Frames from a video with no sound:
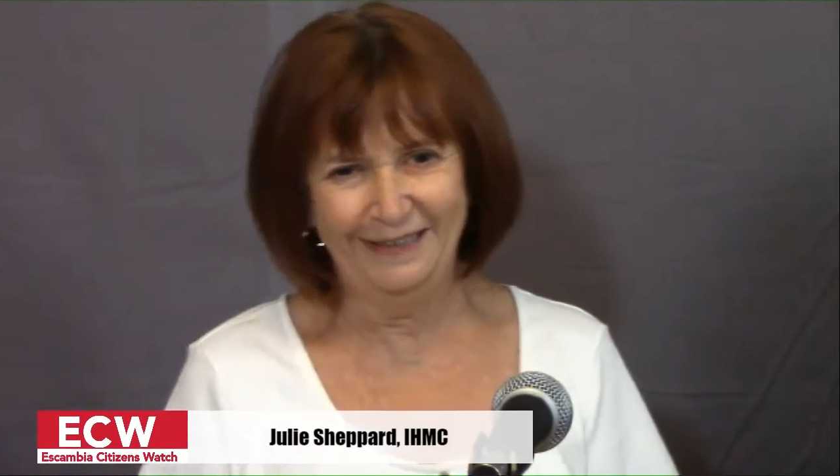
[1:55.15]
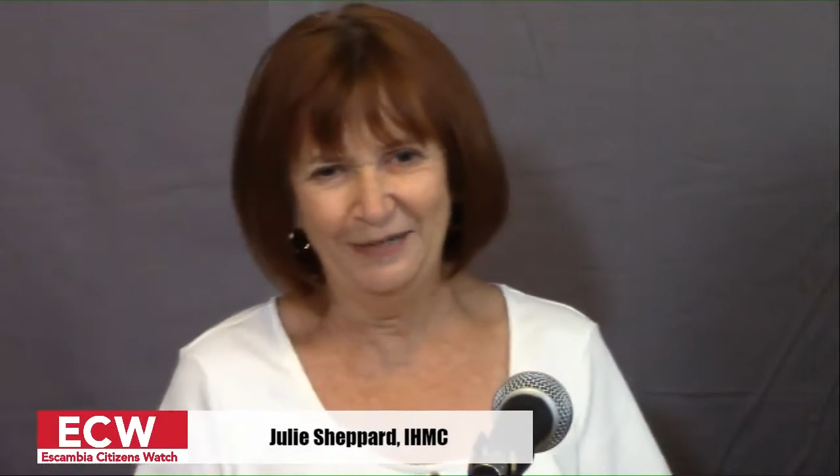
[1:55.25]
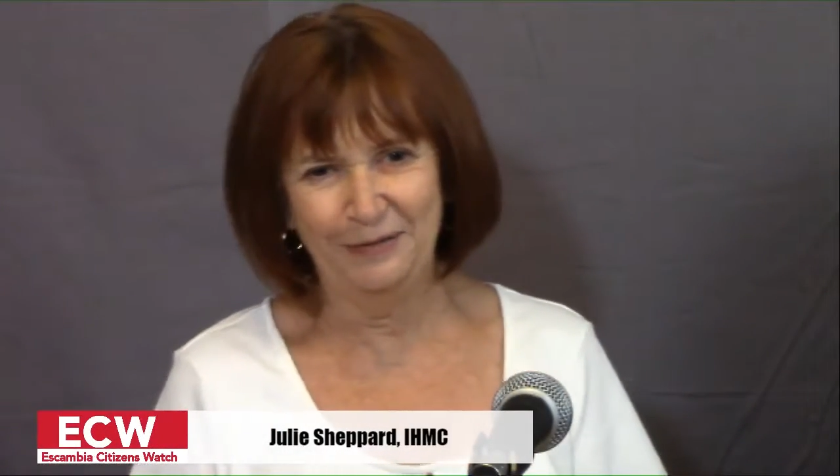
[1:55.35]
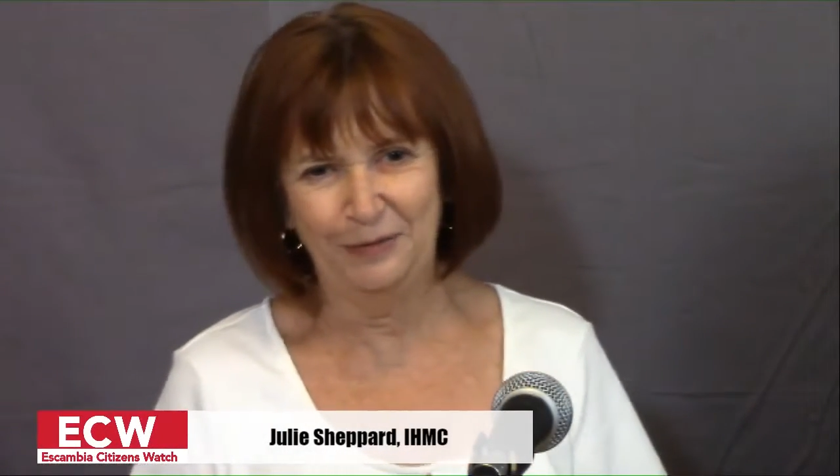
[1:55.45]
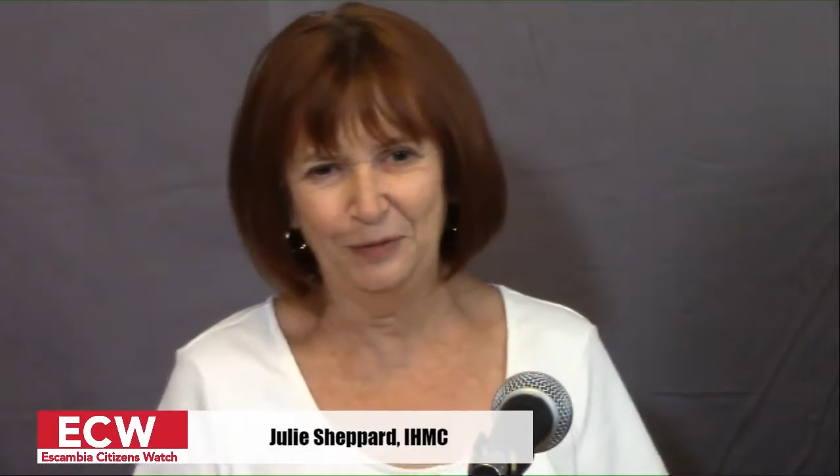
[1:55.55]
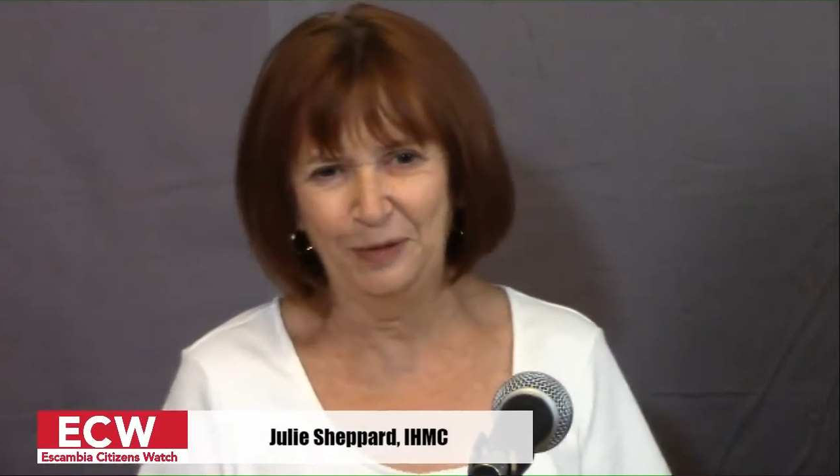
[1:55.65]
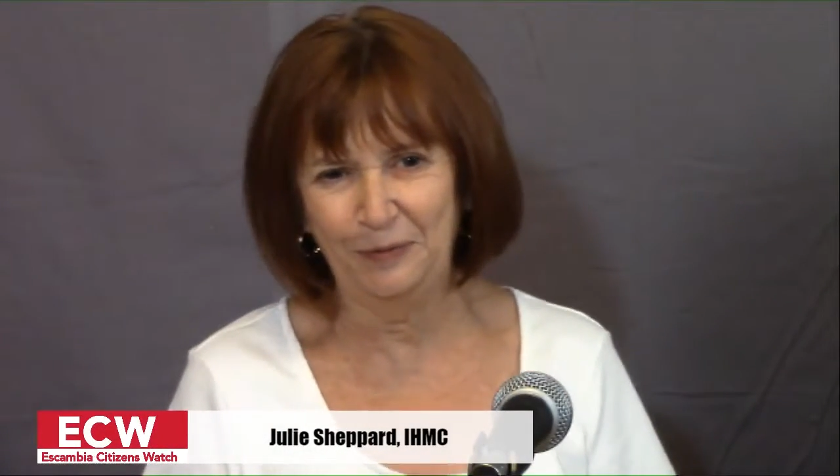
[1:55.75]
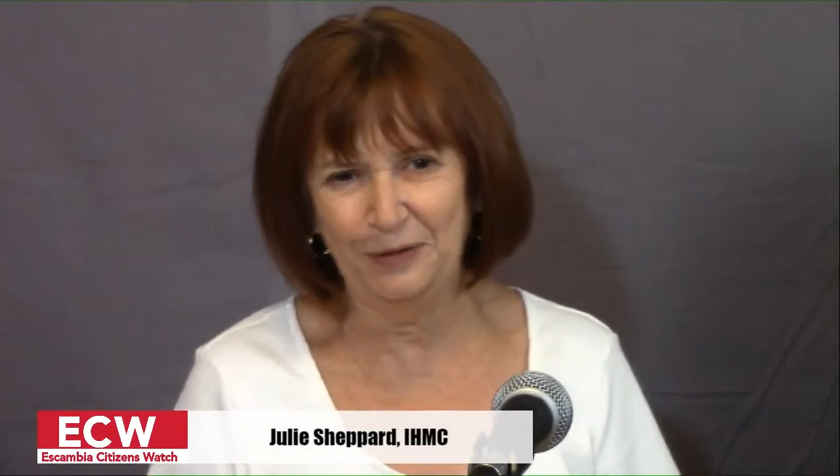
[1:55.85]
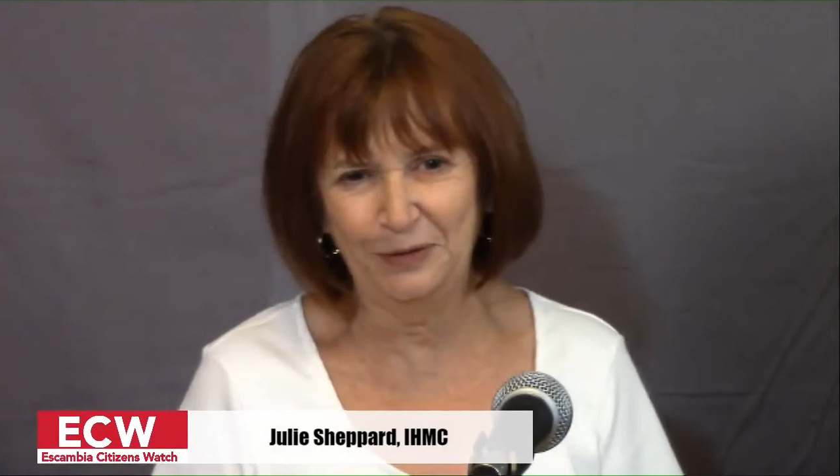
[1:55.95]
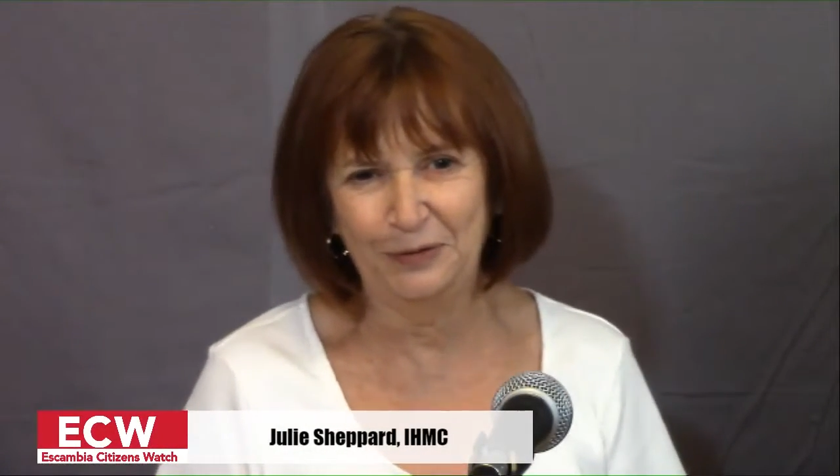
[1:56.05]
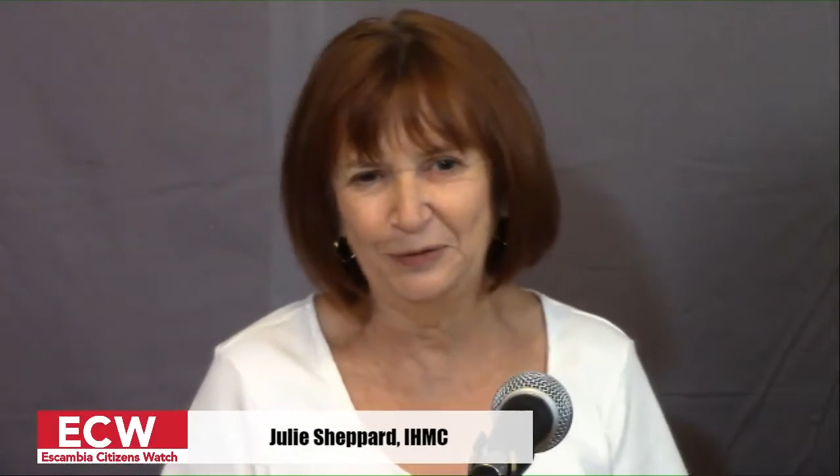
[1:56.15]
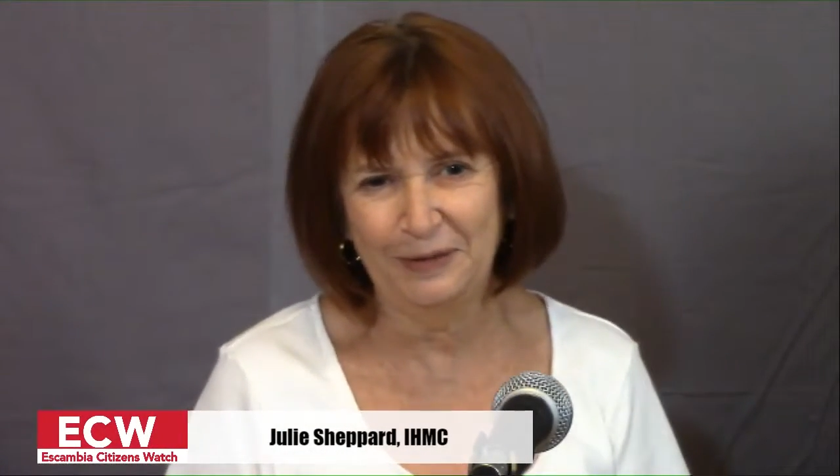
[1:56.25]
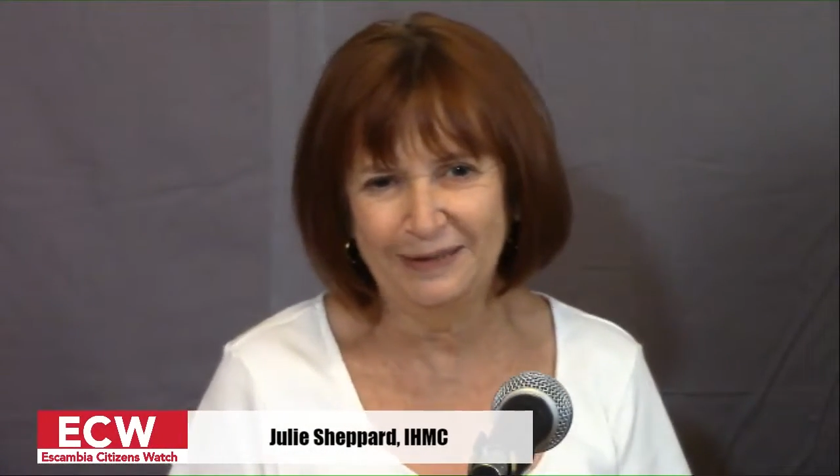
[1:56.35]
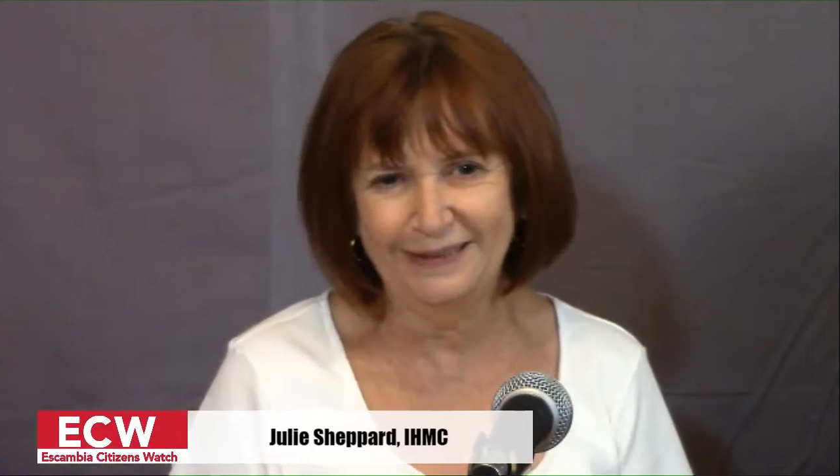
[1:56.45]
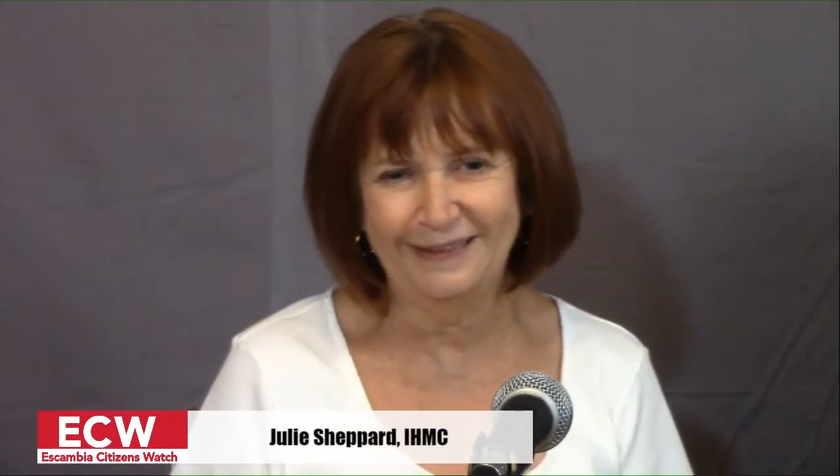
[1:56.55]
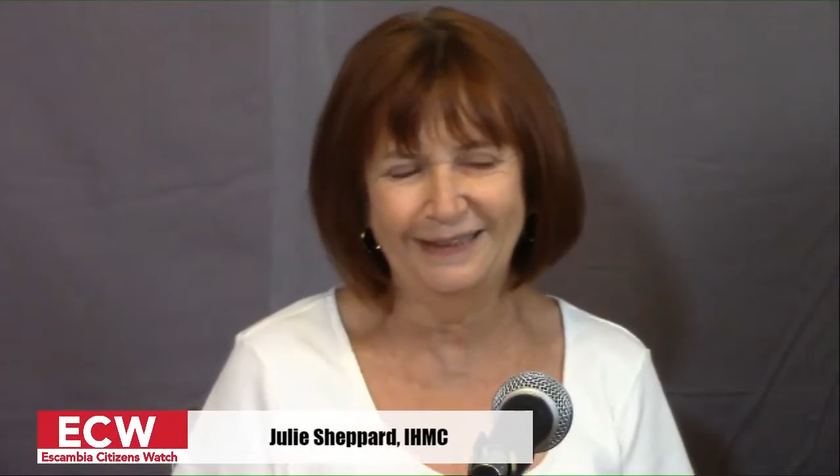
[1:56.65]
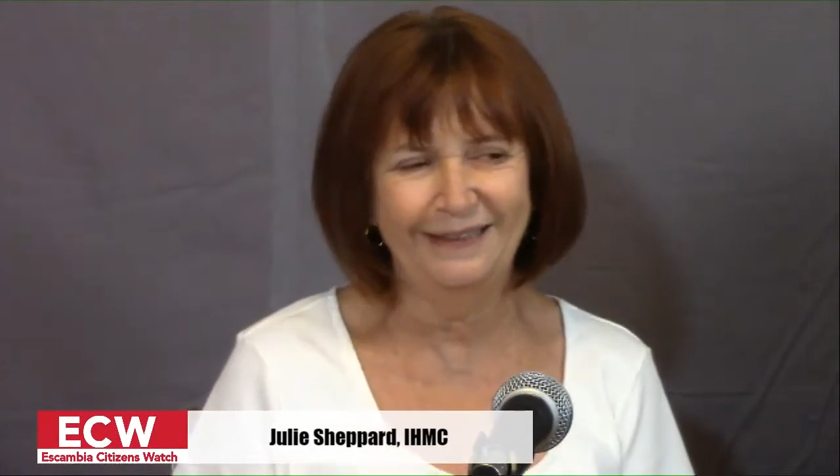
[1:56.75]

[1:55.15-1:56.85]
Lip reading: Julie, would you do this?